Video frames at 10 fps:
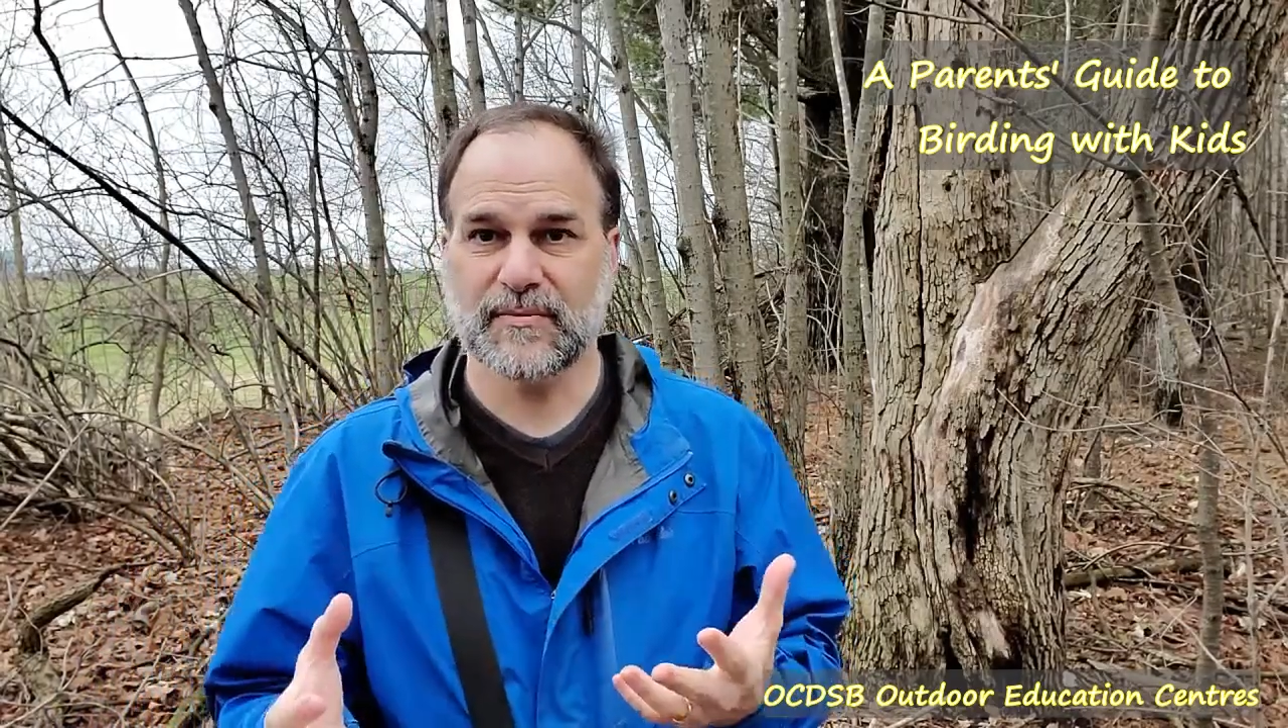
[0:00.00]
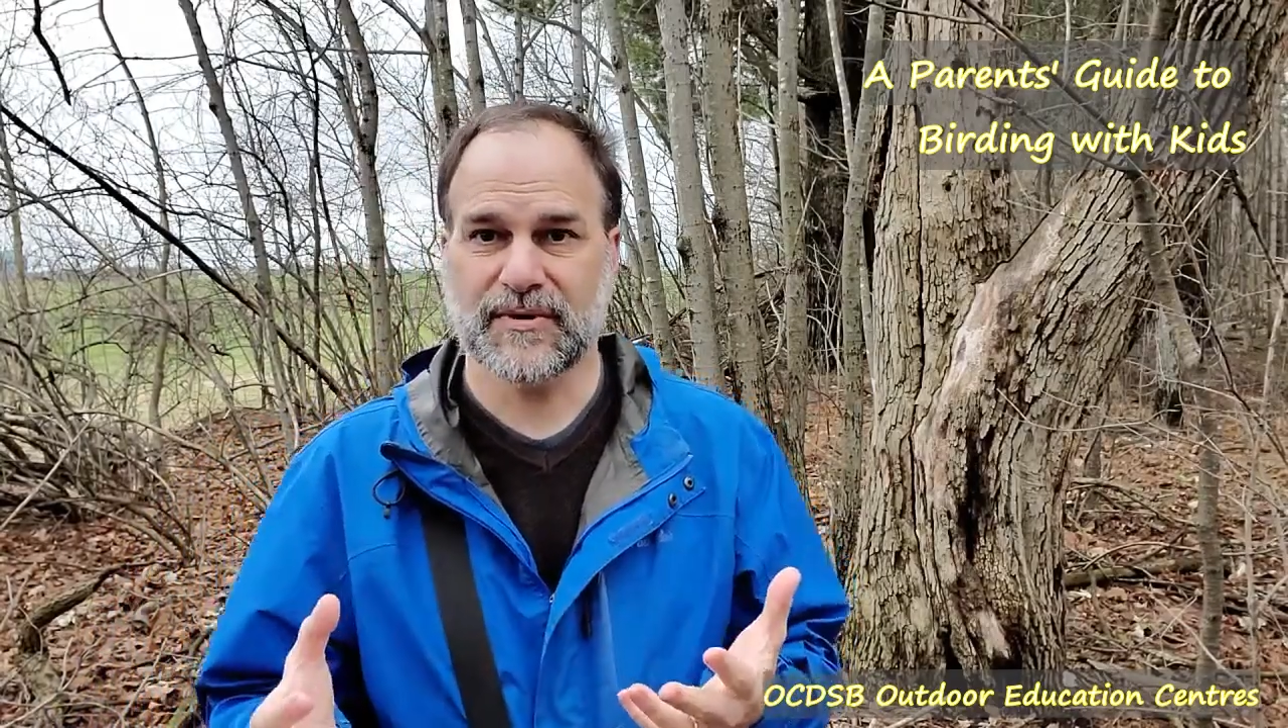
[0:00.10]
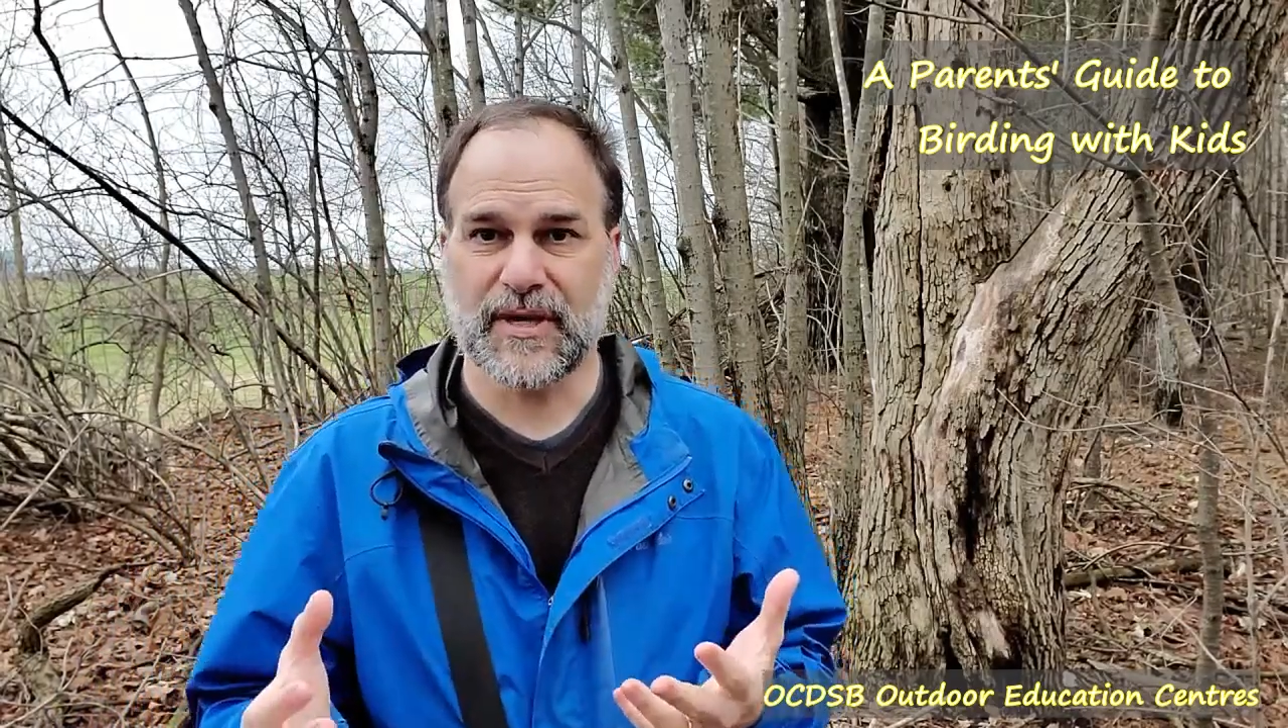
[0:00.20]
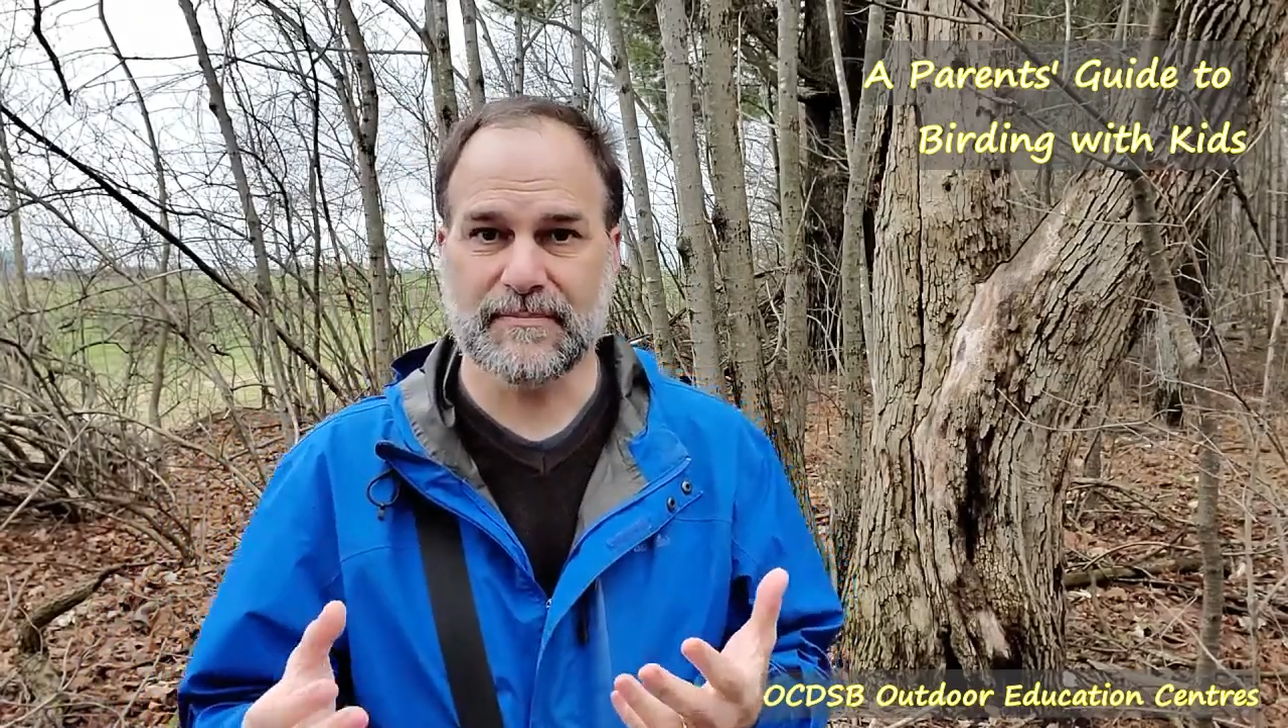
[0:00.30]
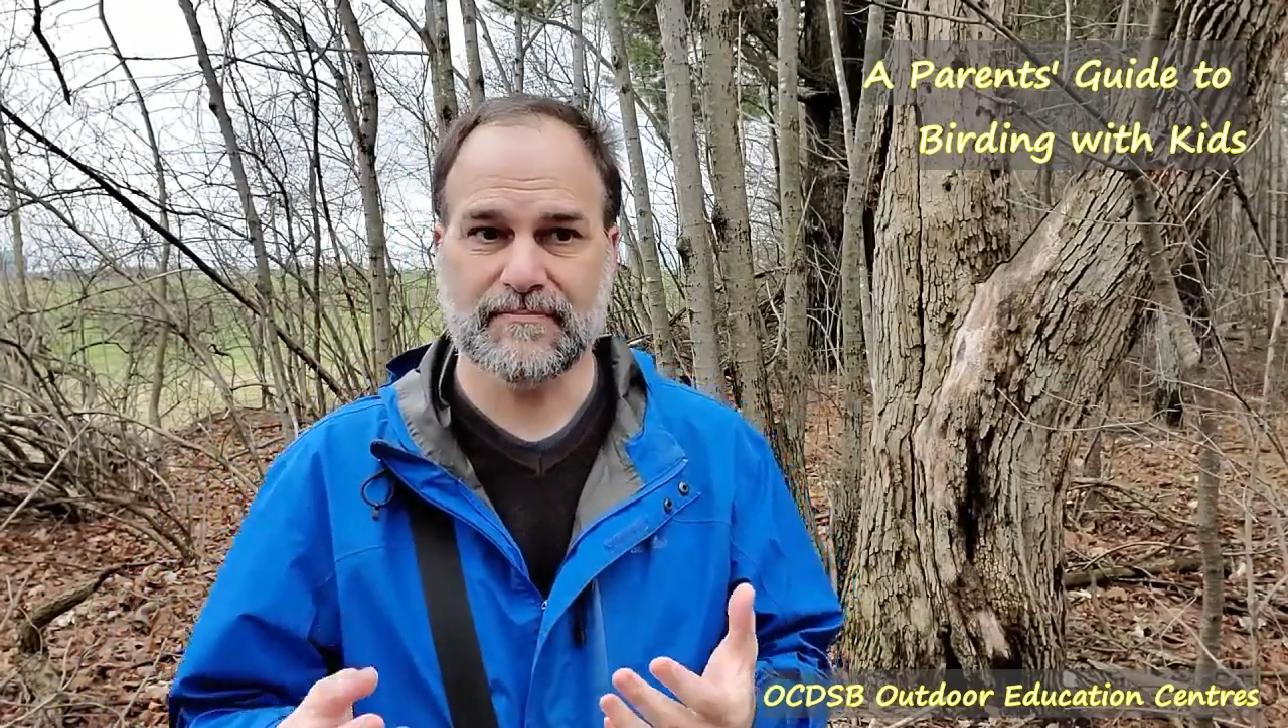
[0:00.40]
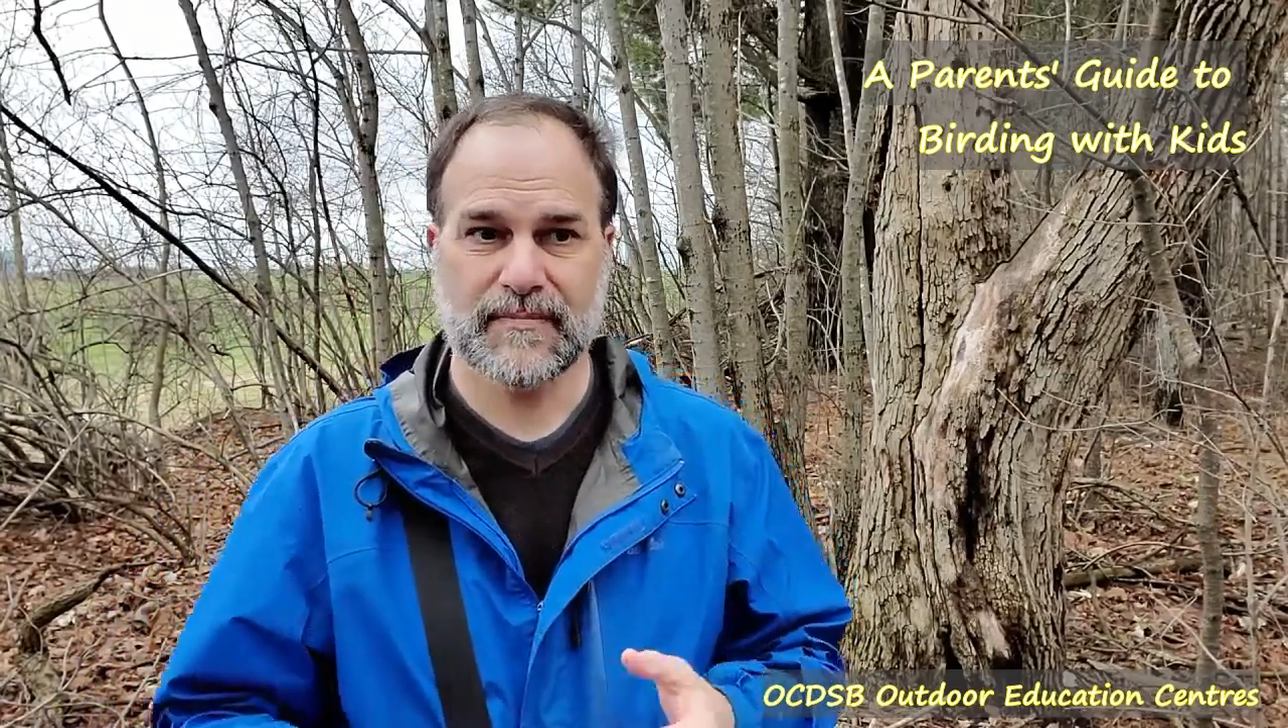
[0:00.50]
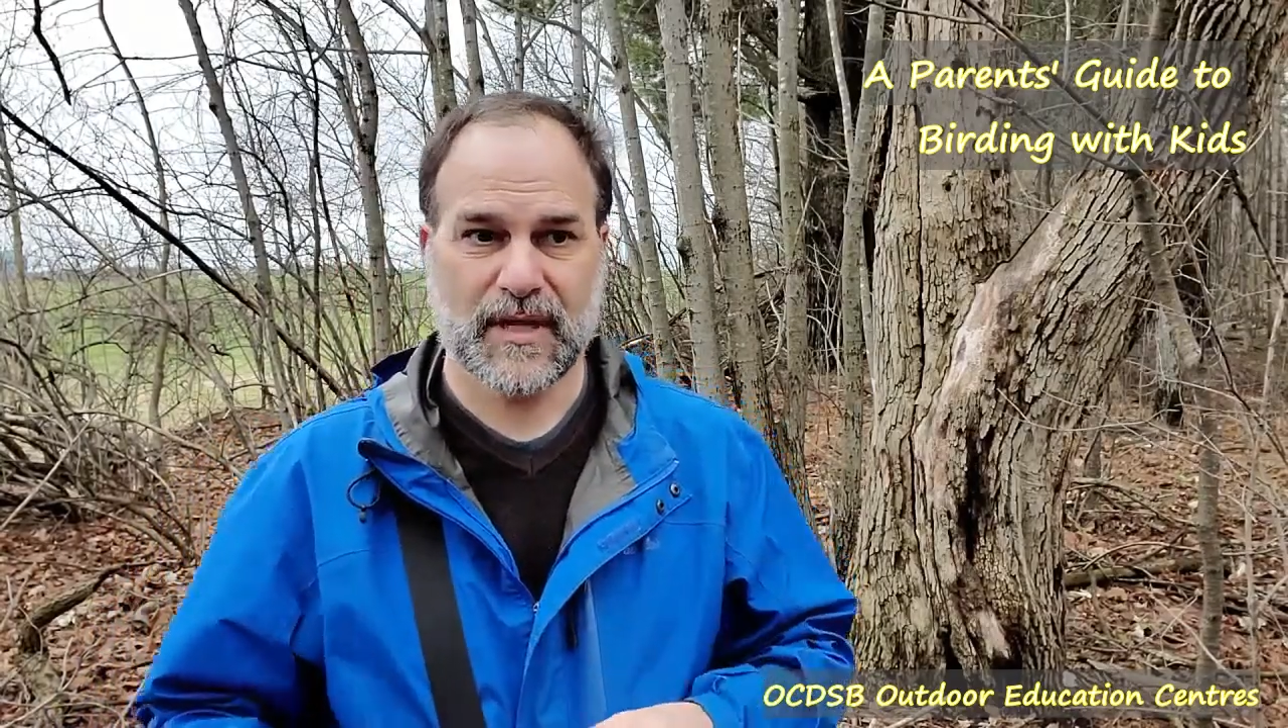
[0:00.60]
with them,